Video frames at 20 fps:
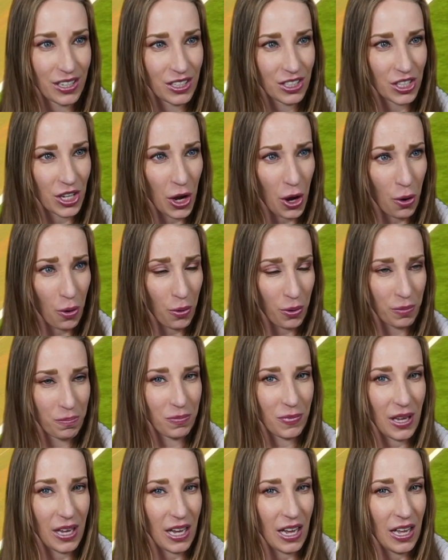So
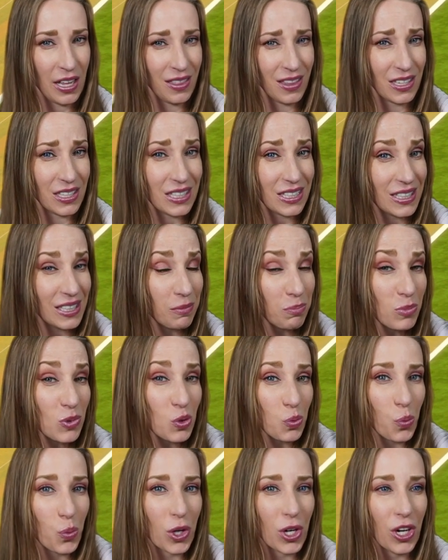in the Sims
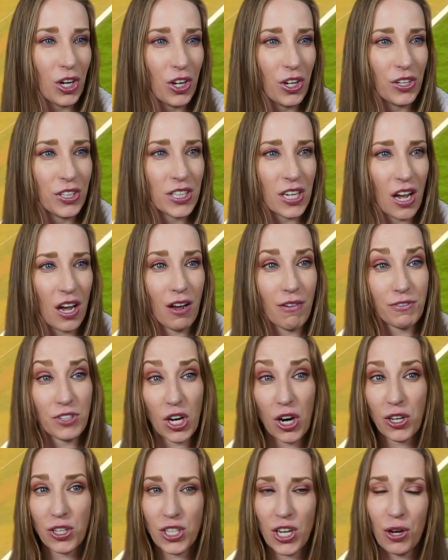world of
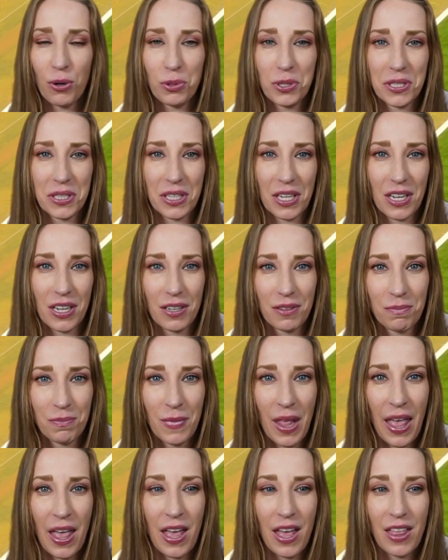Tartosa,
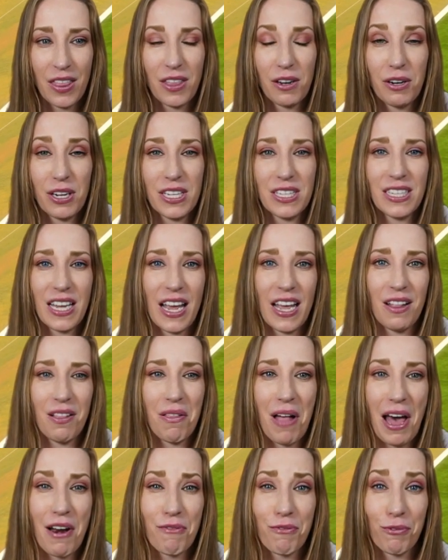there is a
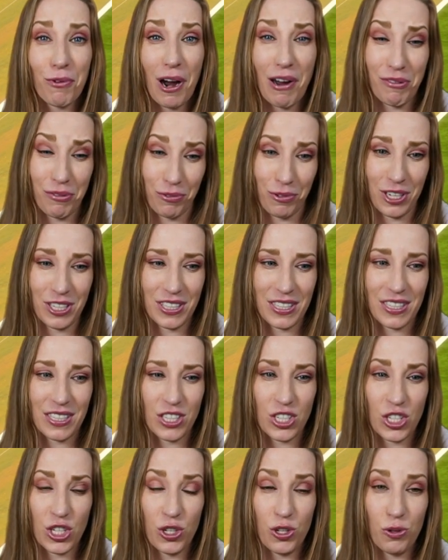lot of reference
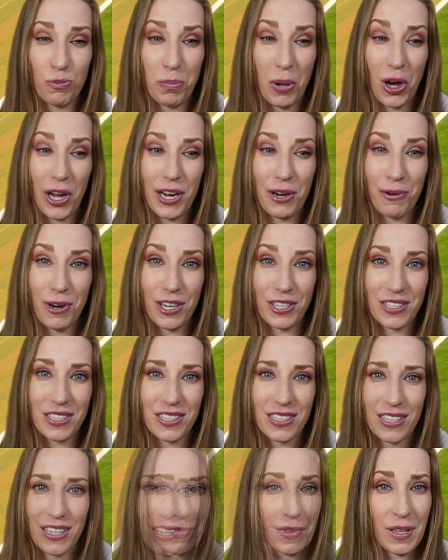to
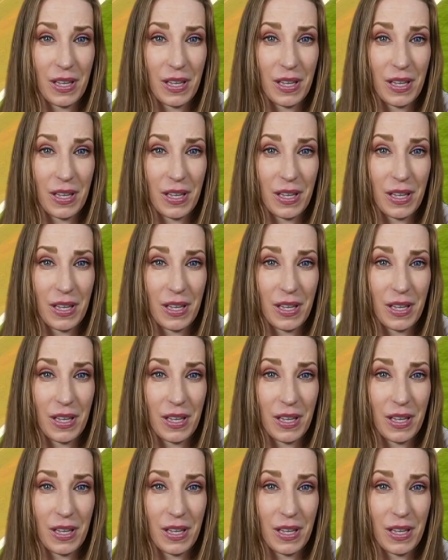pirates.